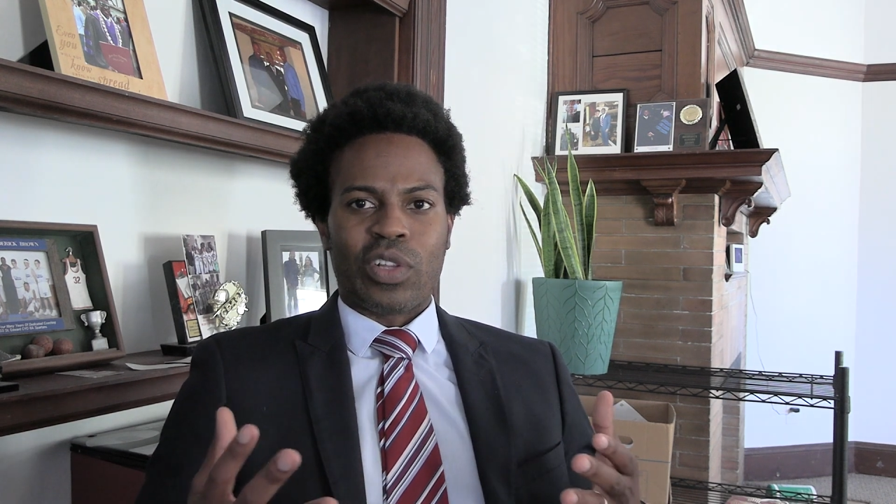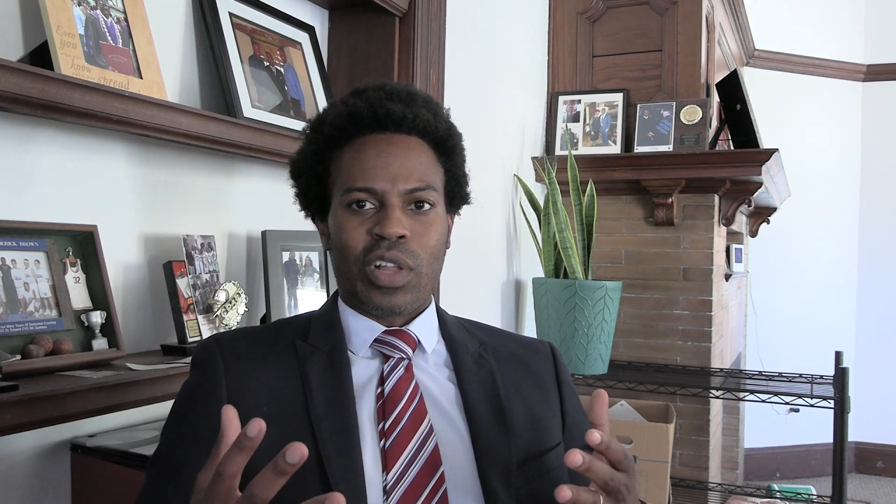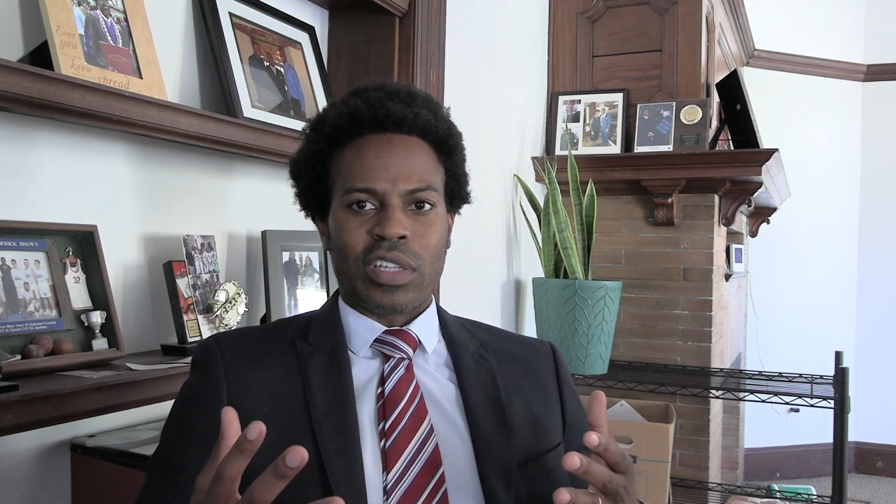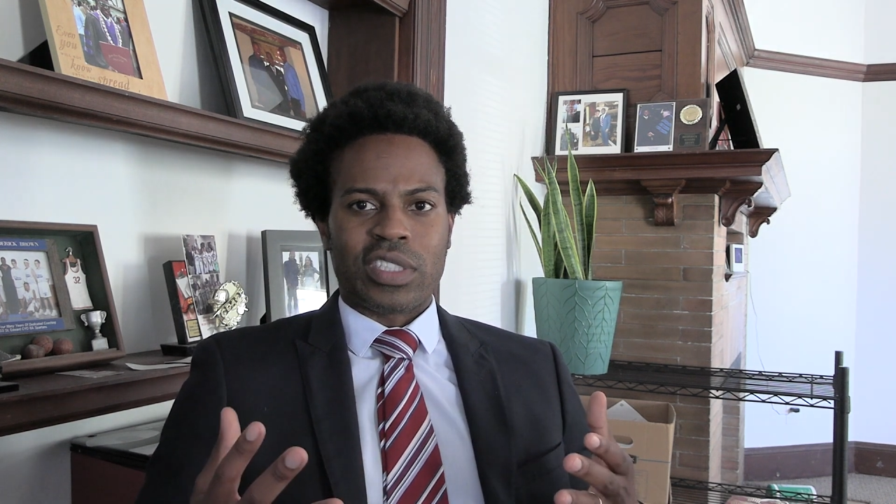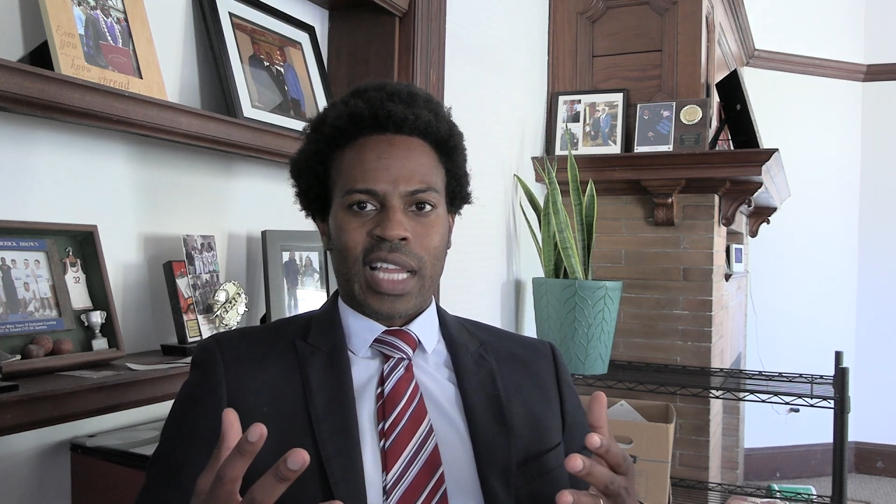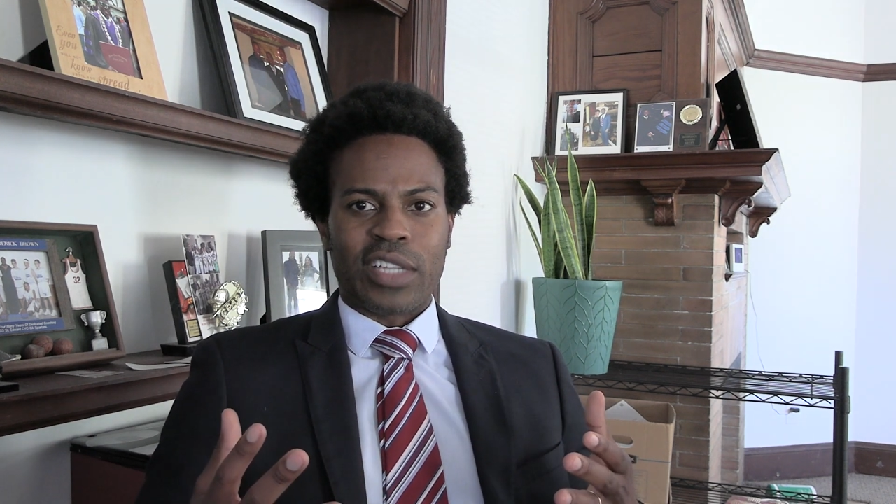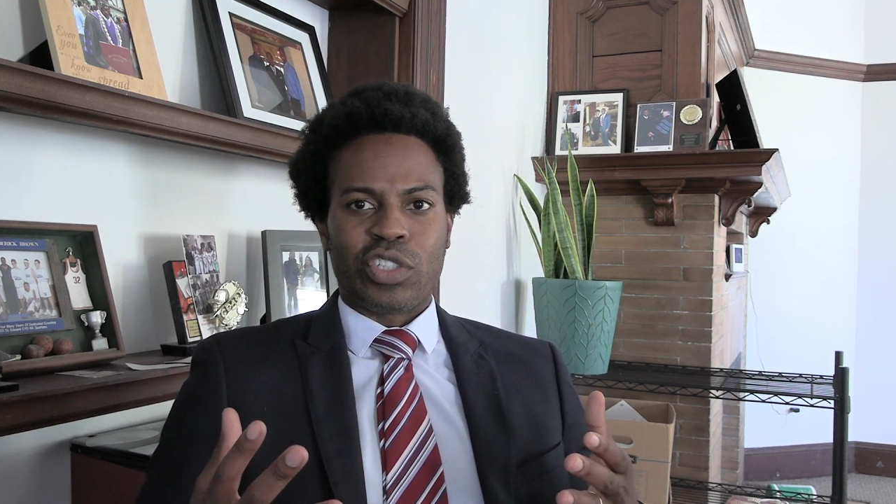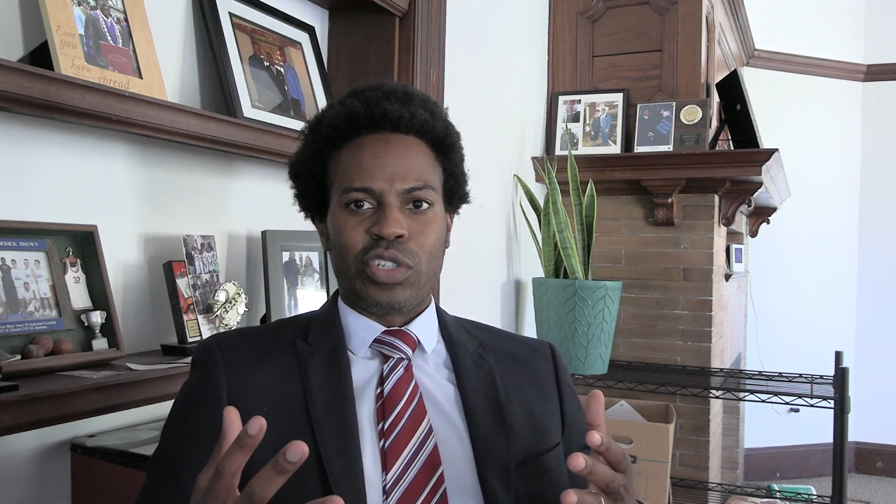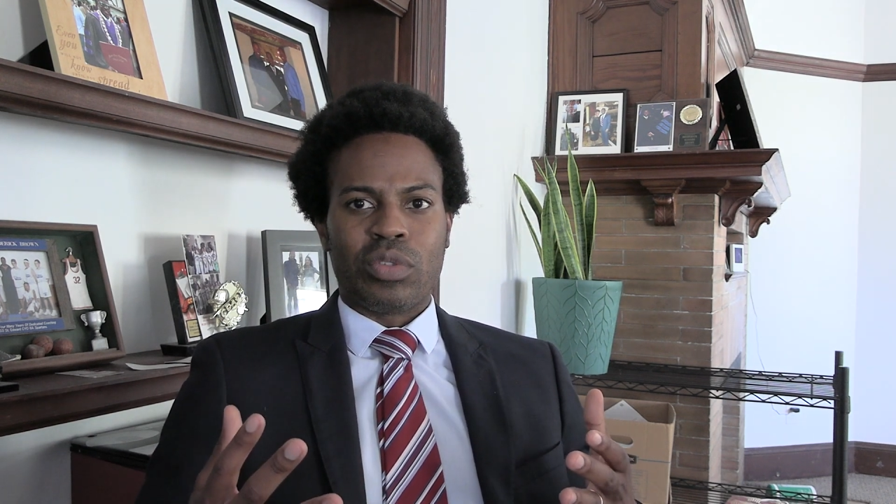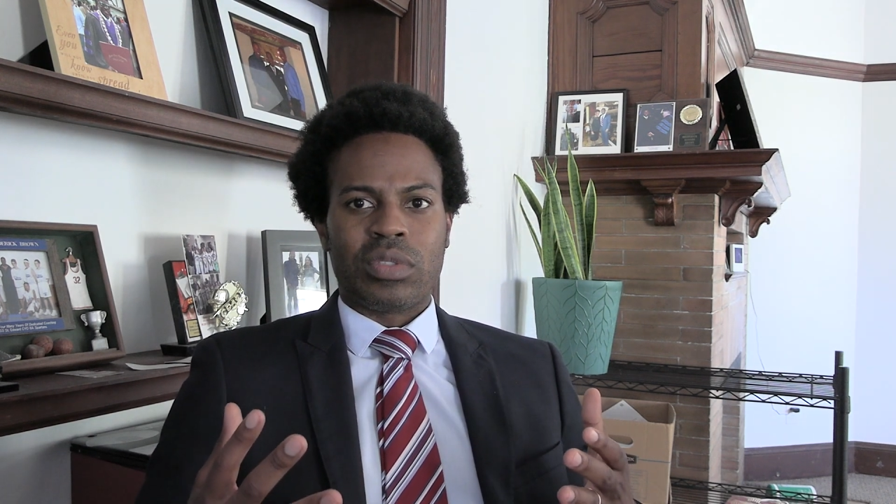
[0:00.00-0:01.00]
law
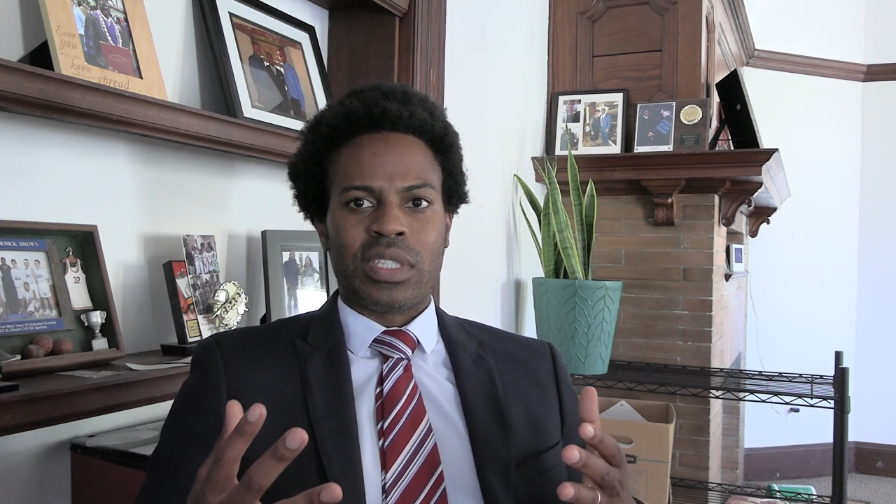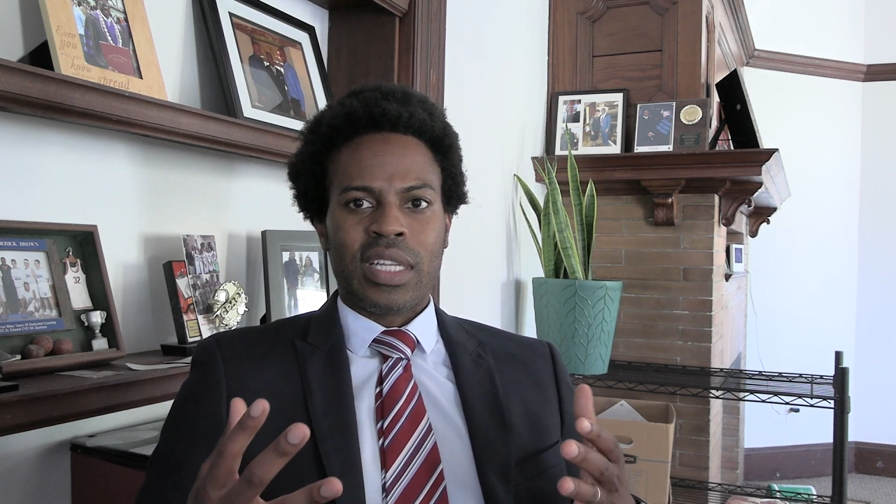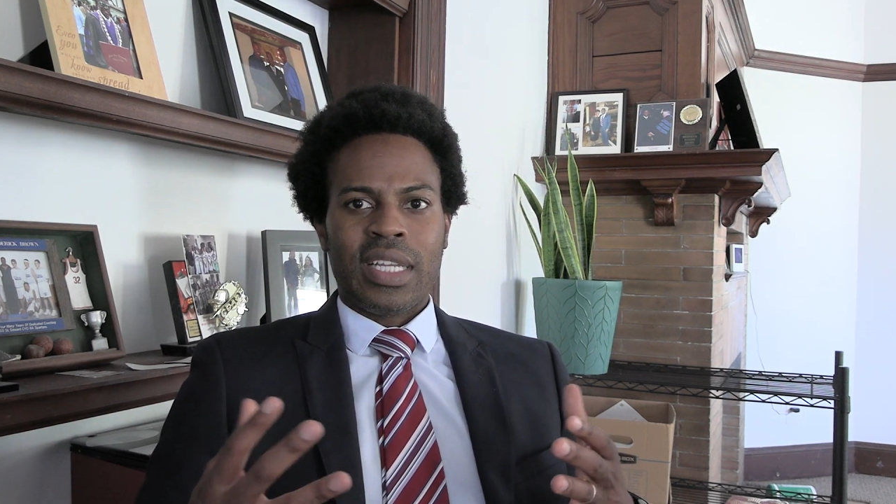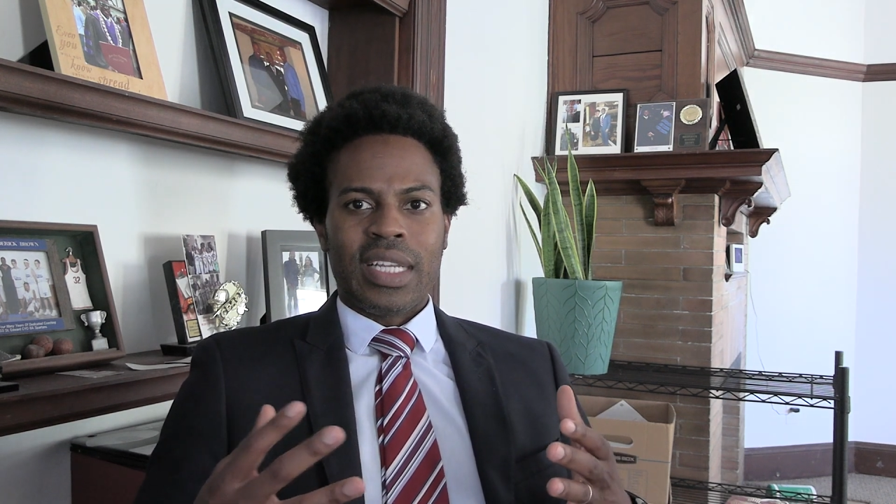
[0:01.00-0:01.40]
statutes